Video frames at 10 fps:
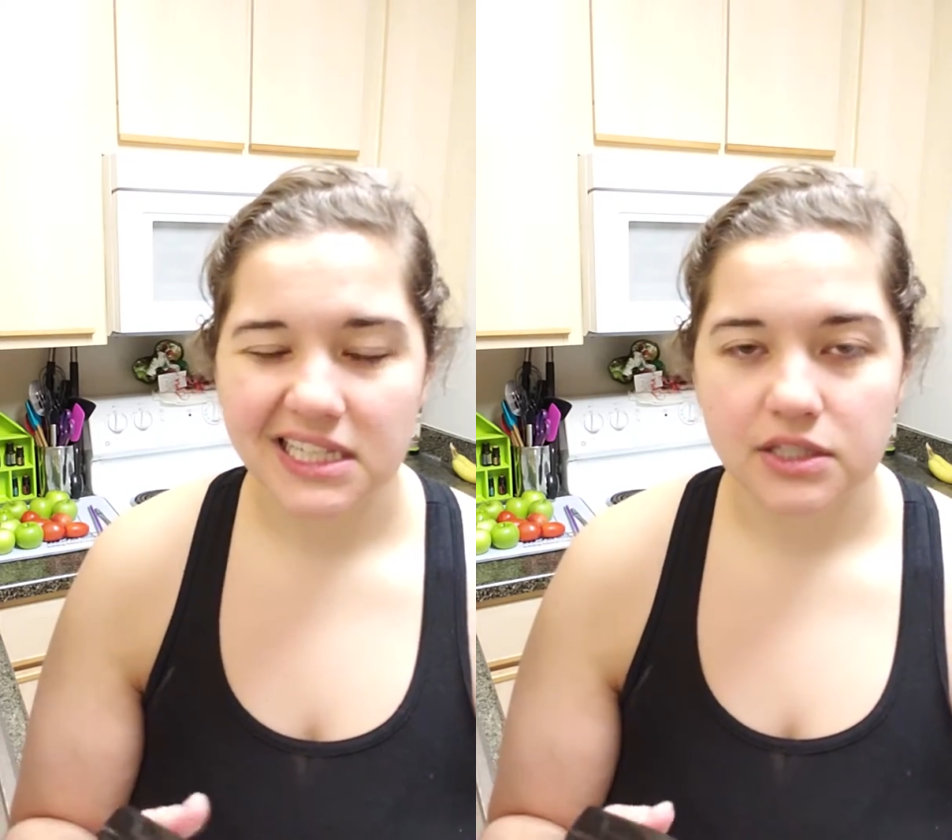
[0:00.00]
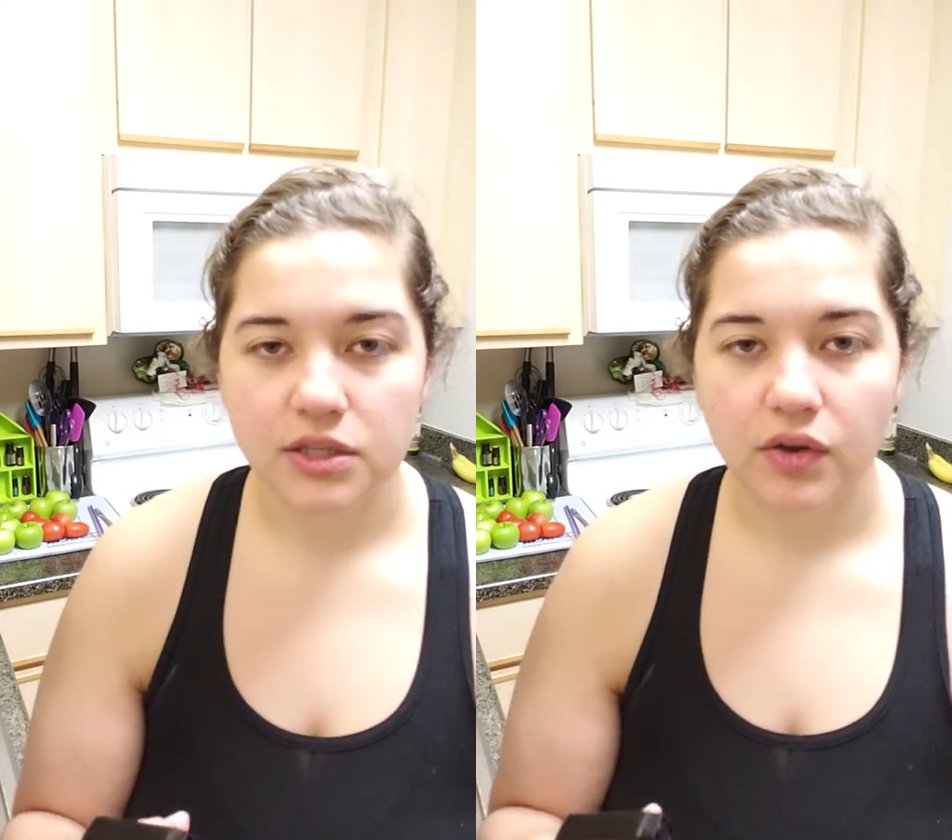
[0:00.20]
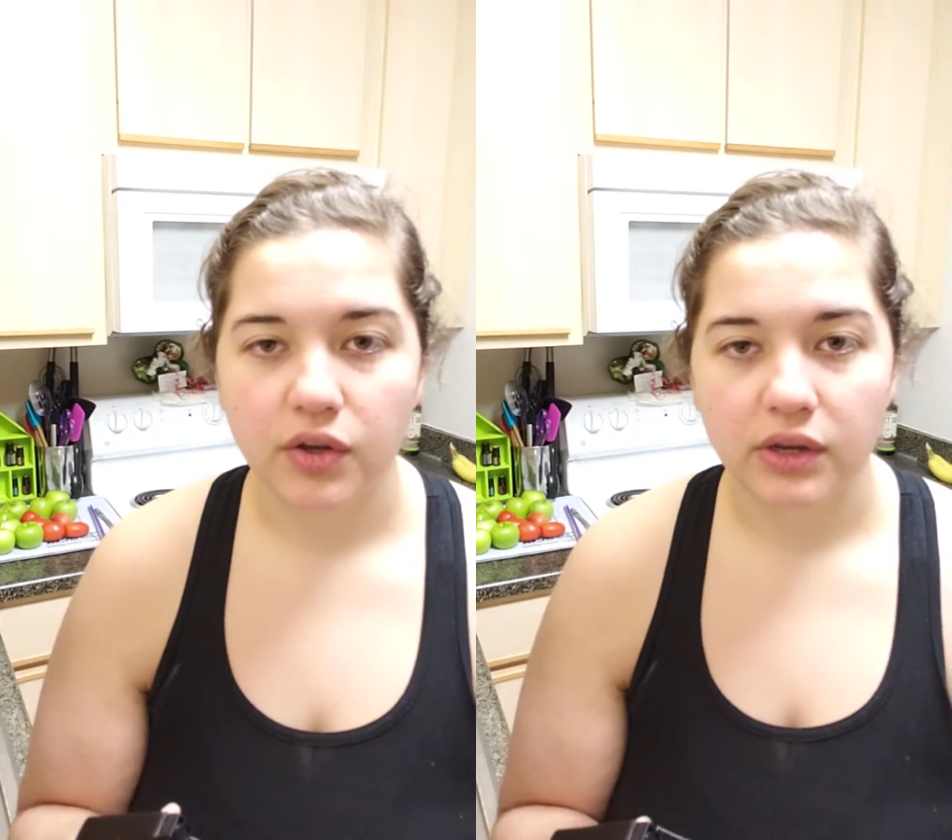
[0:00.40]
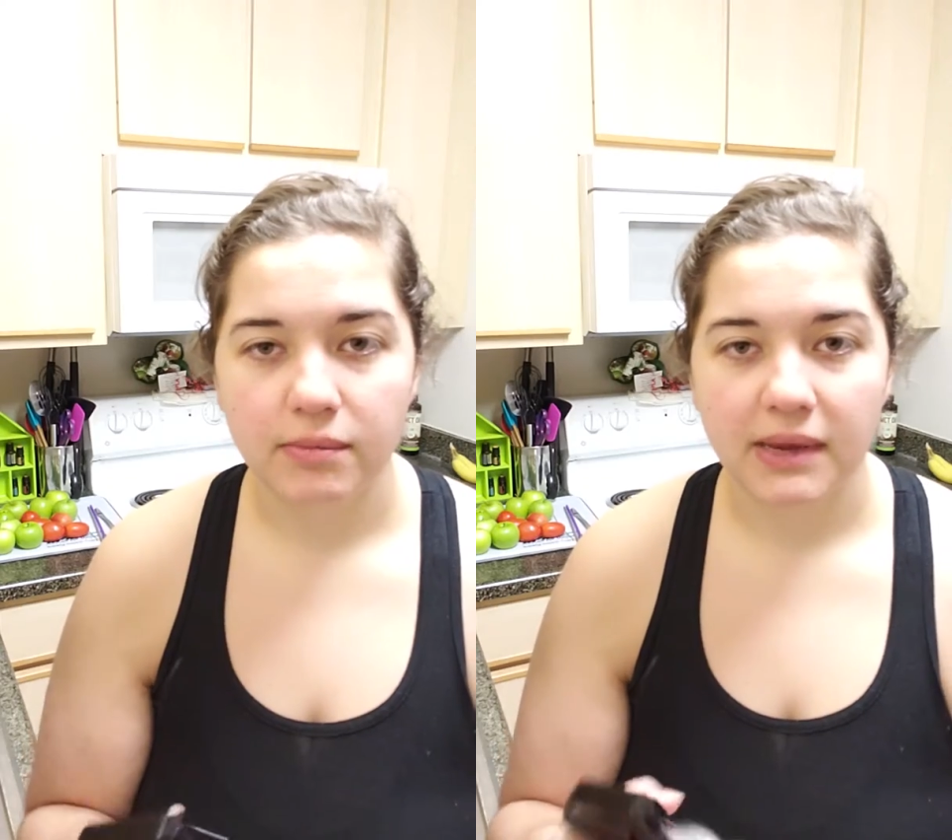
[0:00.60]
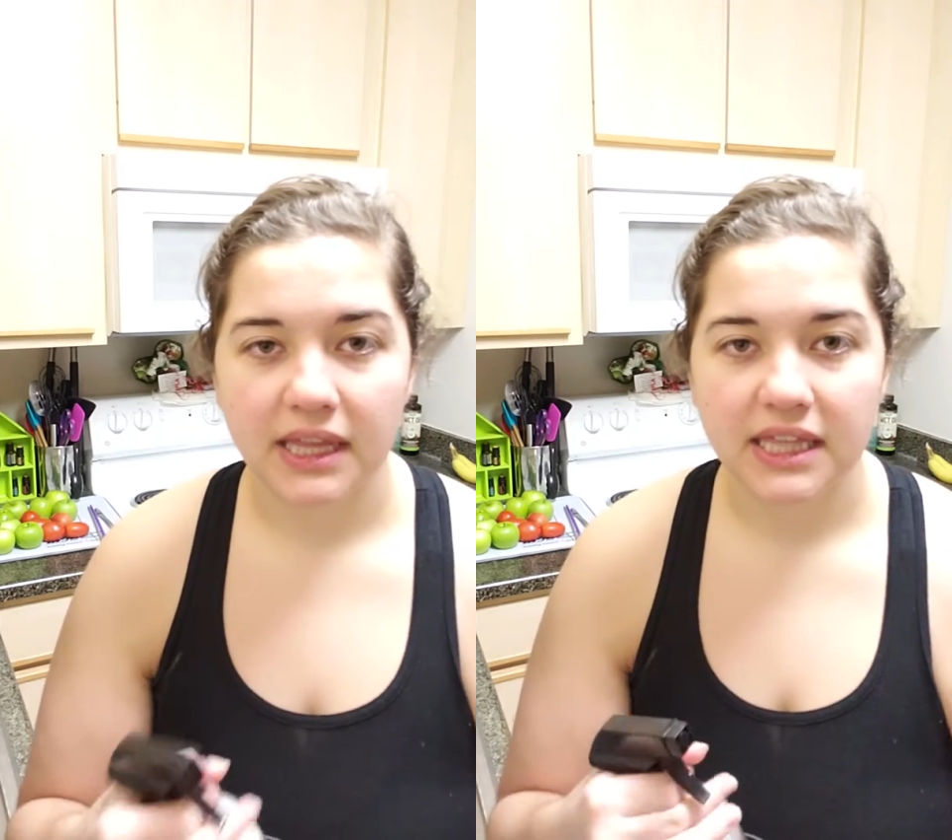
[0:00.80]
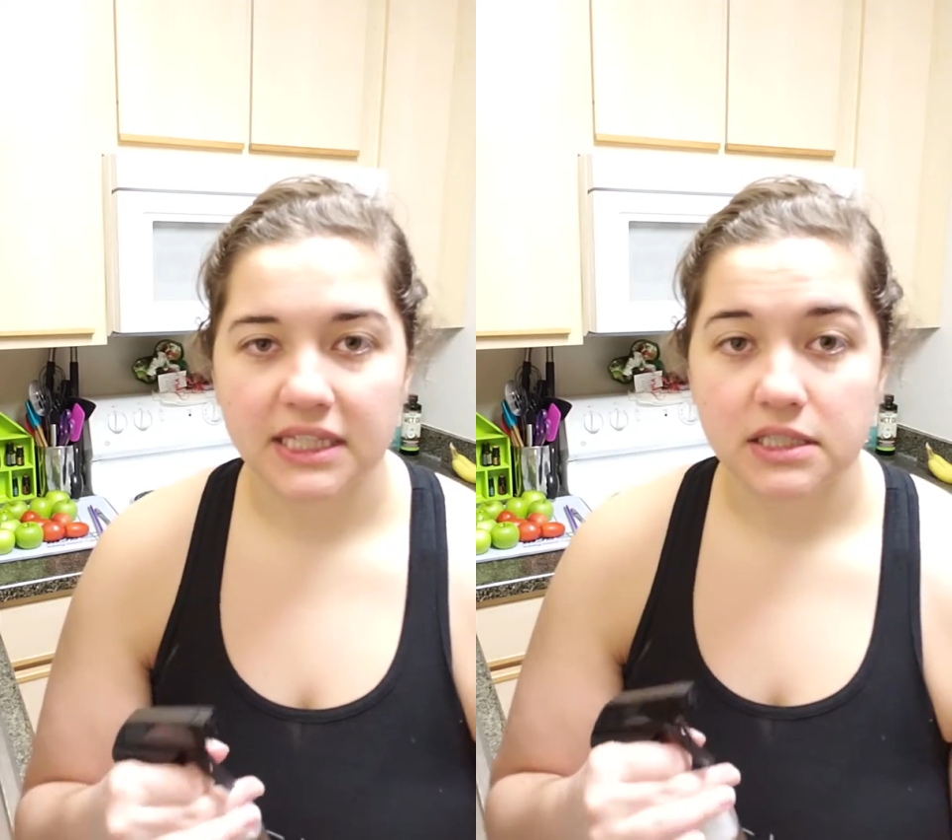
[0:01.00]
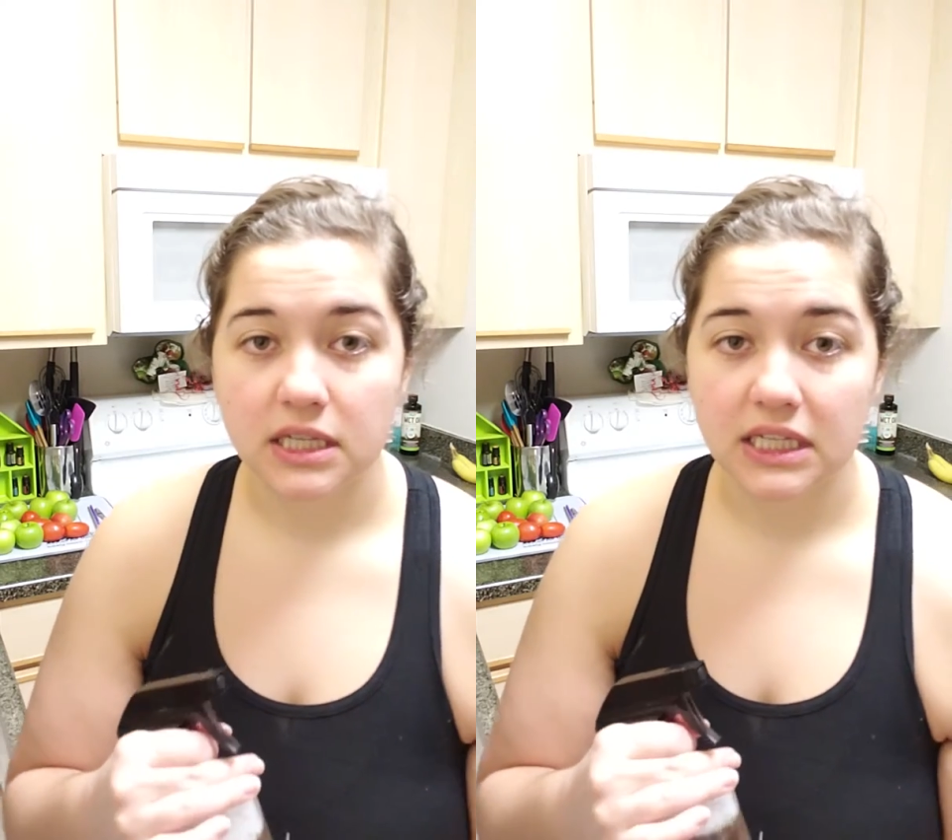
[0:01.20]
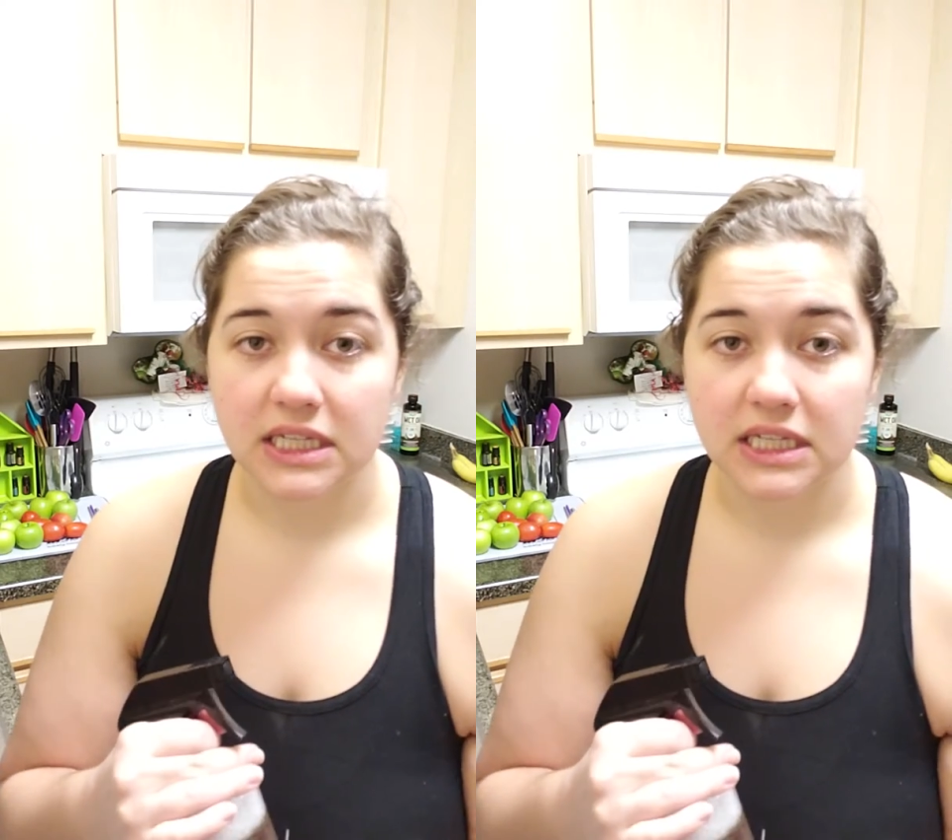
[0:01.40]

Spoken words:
and so you can make things to the